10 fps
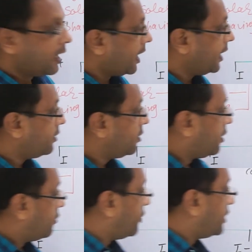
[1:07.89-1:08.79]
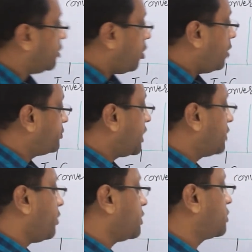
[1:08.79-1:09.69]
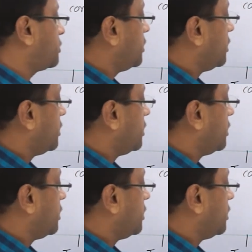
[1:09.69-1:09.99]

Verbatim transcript: And when the object was